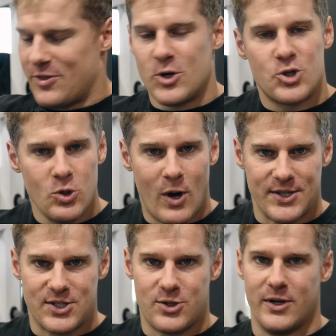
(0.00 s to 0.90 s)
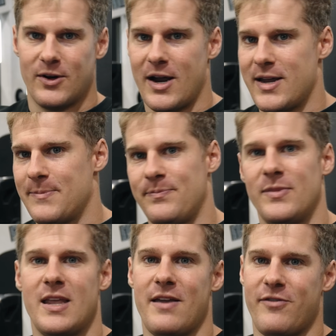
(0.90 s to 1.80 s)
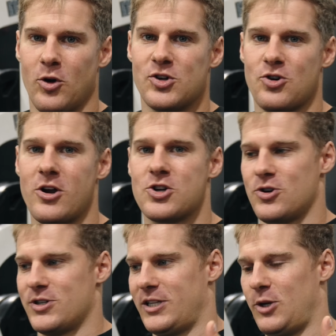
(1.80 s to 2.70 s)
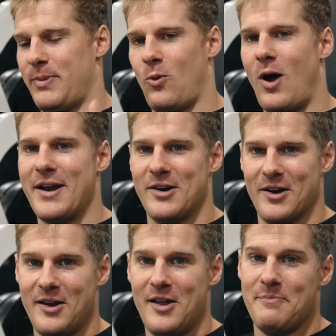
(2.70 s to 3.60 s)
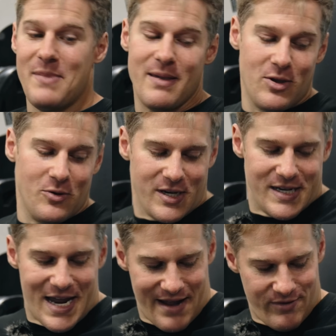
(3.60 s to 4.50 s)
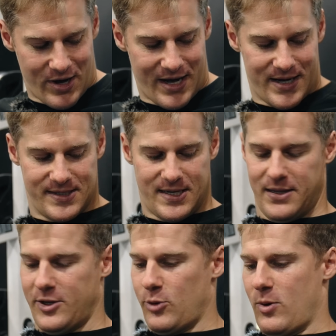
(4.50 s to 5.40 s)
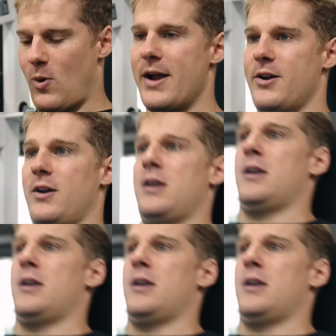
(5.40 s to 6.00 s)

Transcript: There's nuance to it, right? If your structure is a little bit wider, maybe you need to have your hands a little bit wider